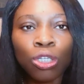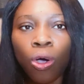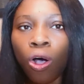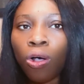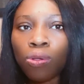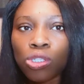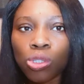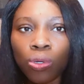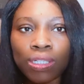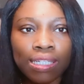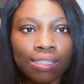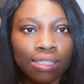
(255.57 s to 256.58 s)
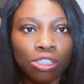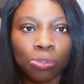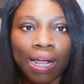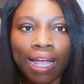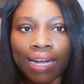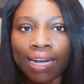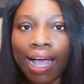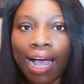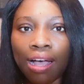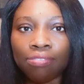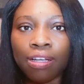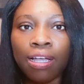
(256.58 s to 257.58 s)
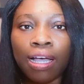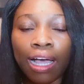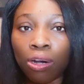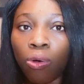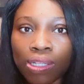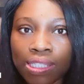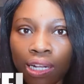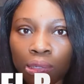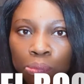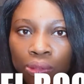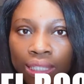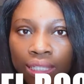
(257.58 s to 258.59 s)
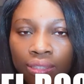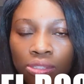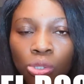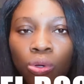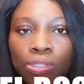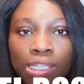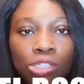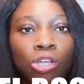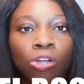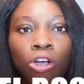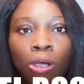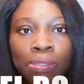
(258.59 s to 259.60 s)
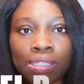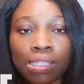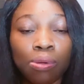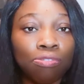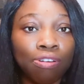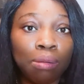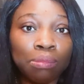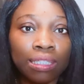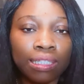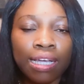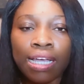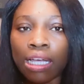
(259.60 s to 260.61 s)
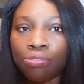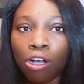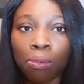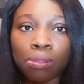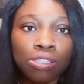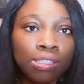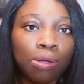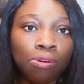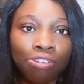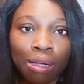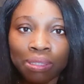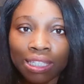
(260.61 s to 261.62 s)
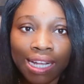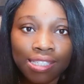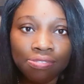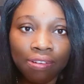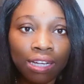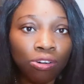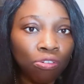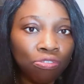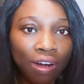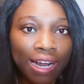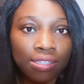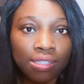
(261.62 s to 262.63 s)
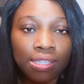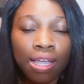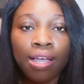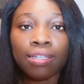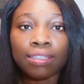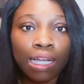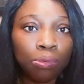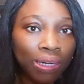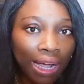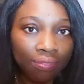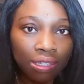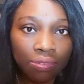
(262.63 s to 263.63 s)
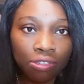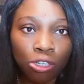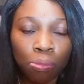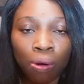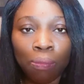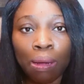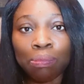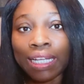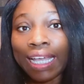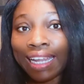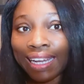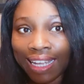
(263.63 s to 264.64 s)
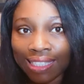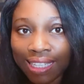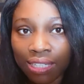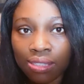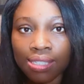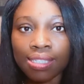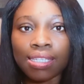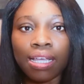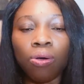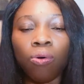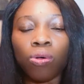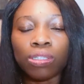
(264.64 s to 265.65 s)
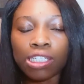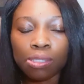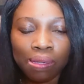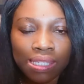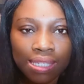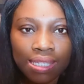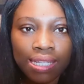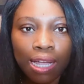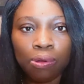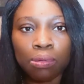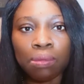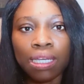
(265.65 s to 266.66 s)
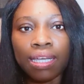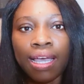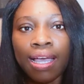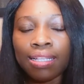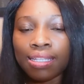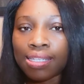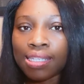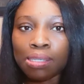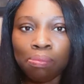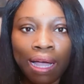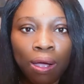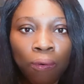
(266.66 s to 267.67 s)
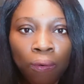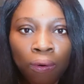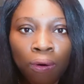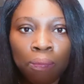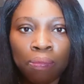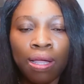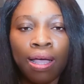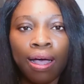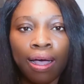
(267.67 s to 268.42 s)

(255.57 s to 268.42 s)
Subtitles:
You also need to try and have an hotel booking. So since you're not coming to stay with family, if you're coming to stay with family, that's fine, or friends, they would have given you probably a letter to say, oh, this person is staying with me, this is my home,